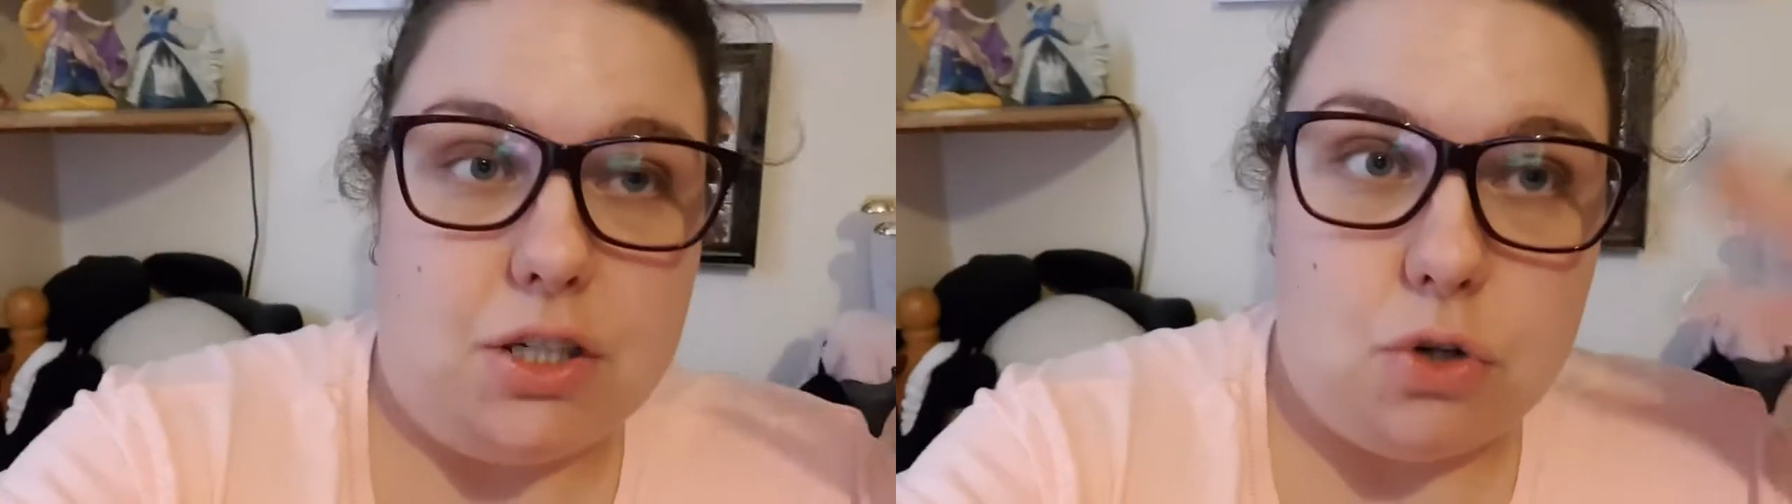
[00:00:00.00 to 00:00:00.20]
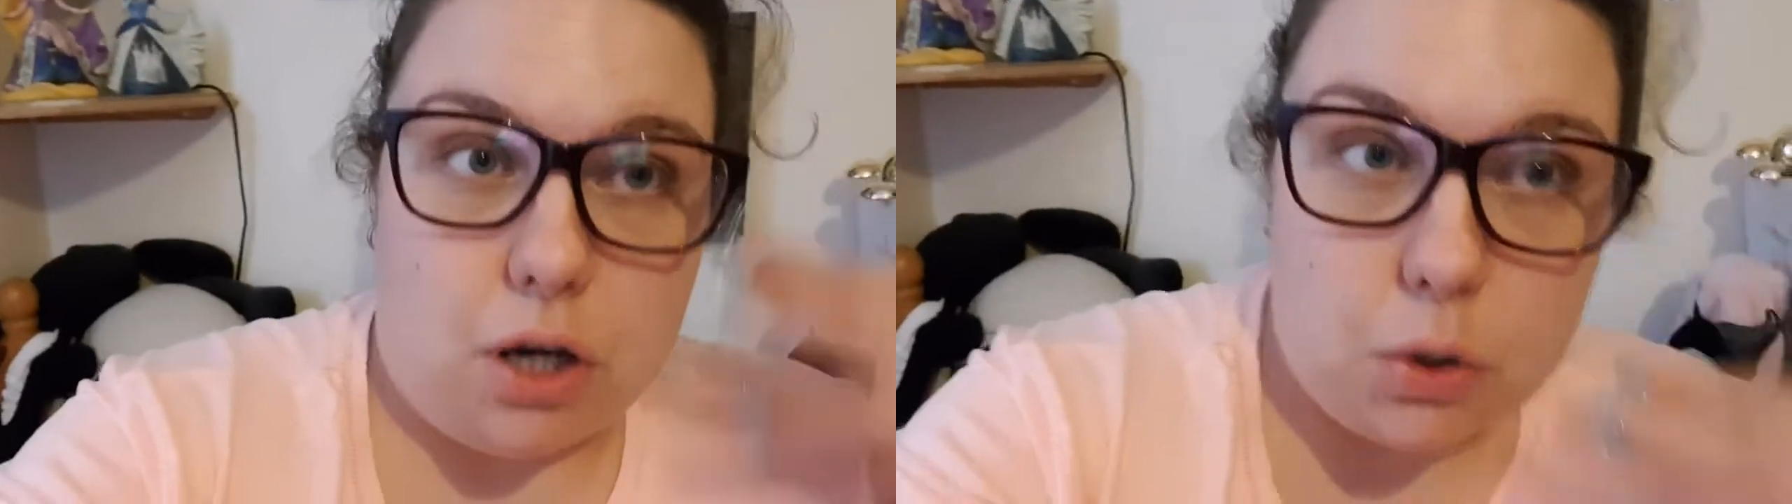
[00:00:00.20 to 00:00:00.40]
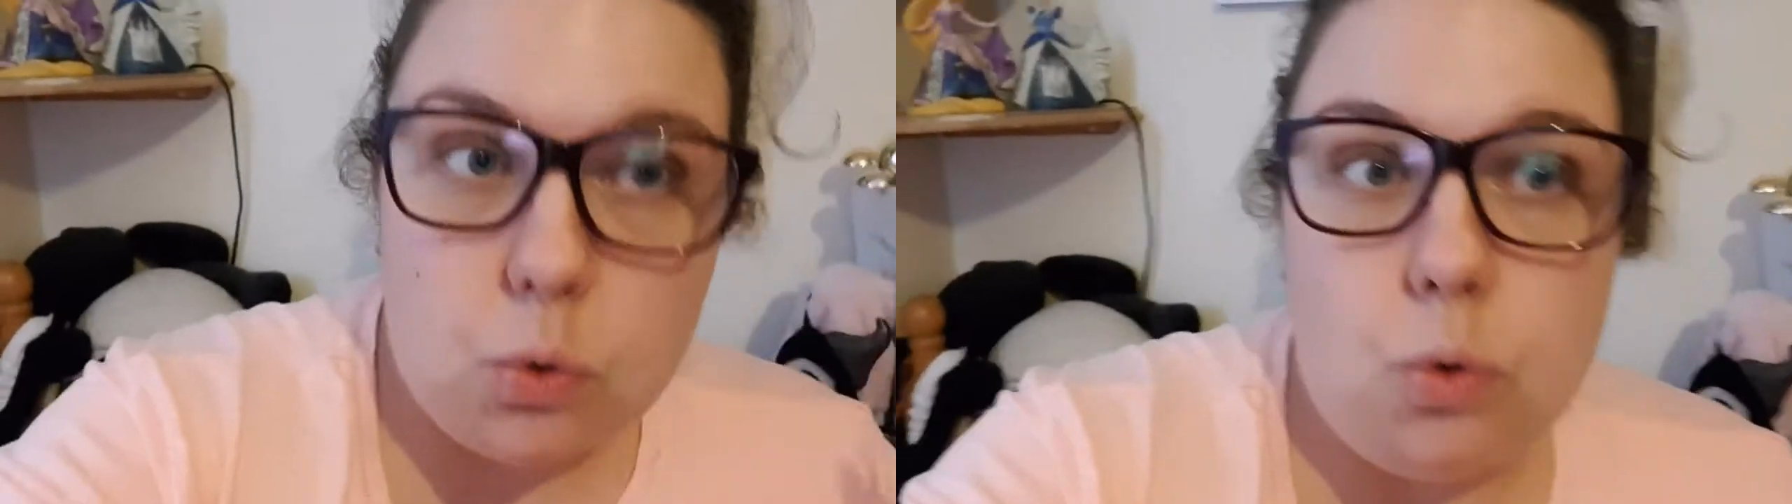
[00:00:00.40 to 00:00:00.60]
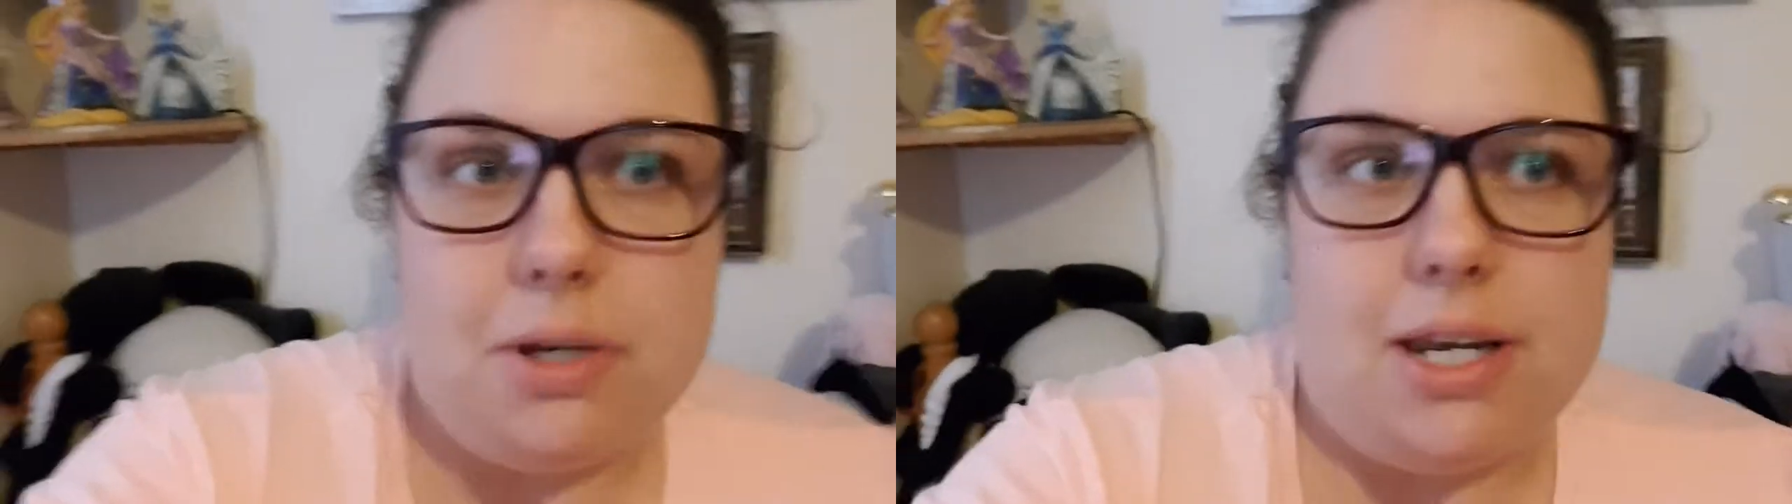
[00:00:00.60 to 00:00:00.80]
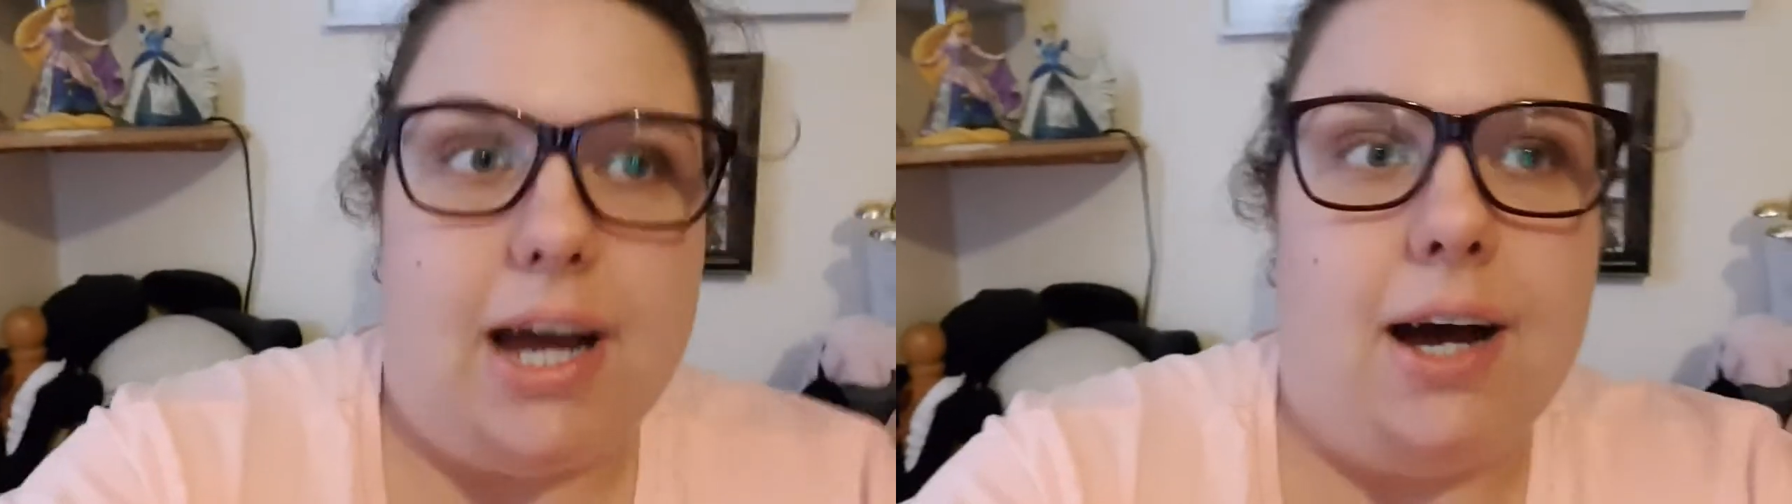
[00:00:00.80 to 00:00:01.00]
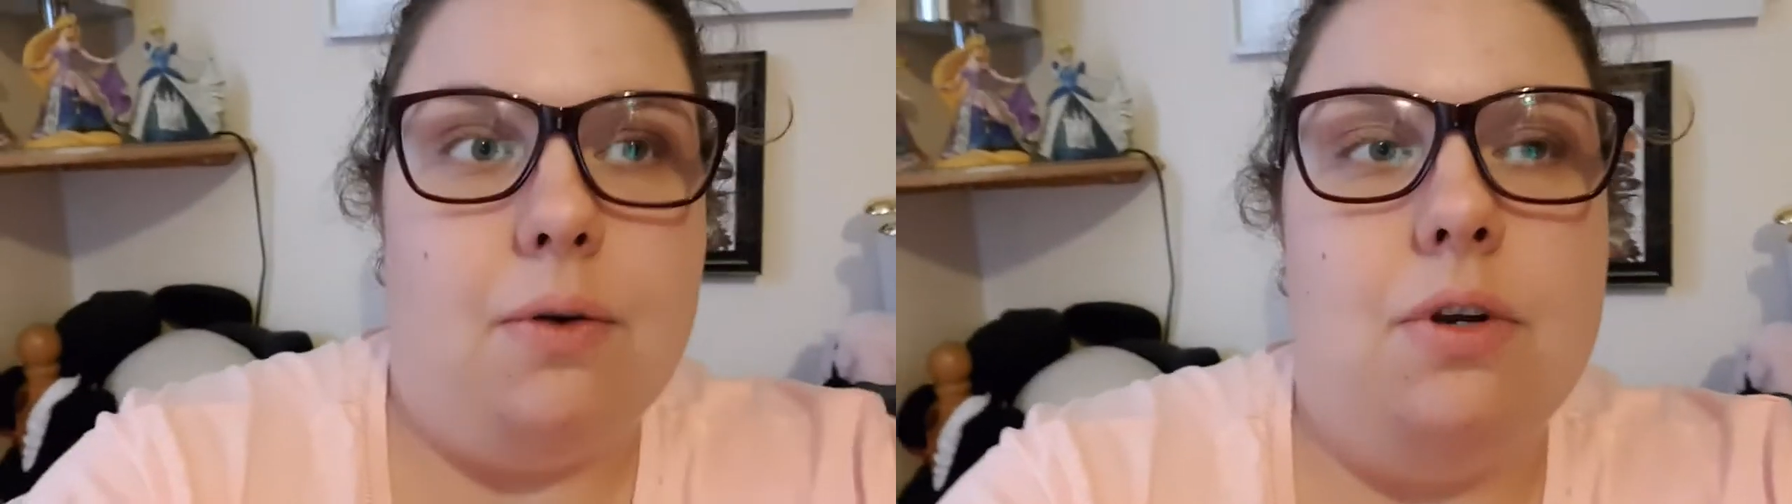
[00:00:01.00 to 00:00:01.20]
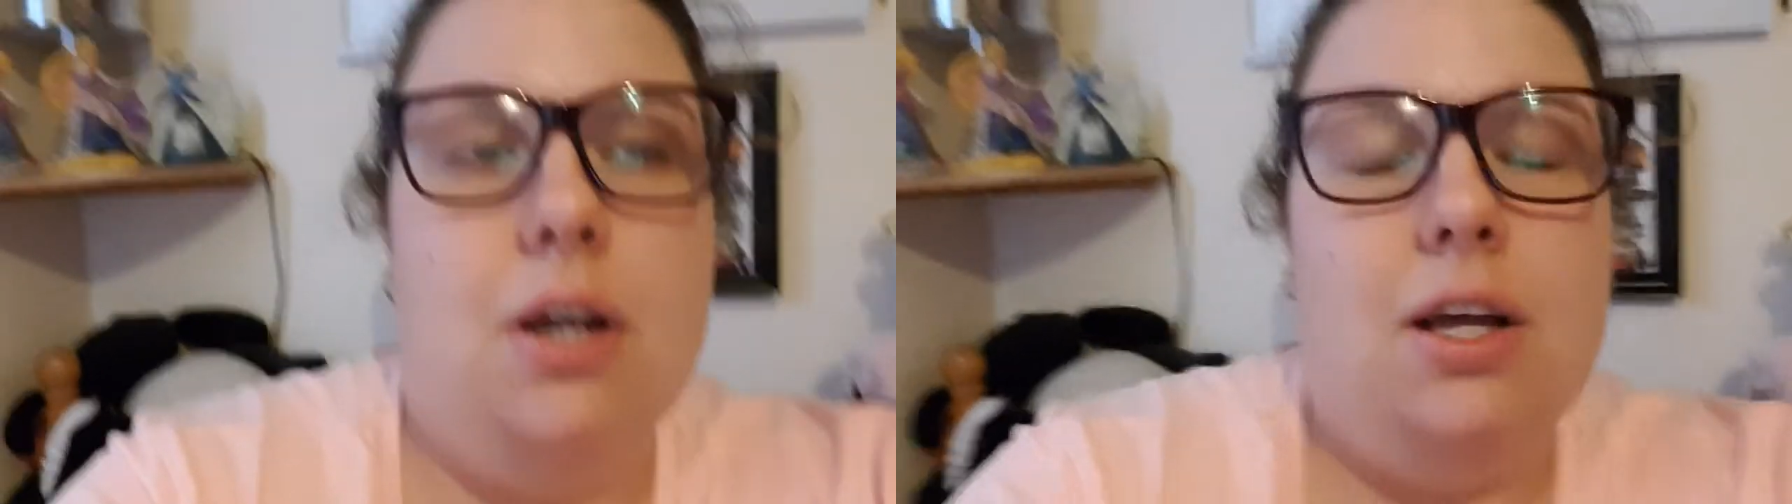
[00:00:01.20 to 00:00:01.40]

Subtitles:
try and cool me down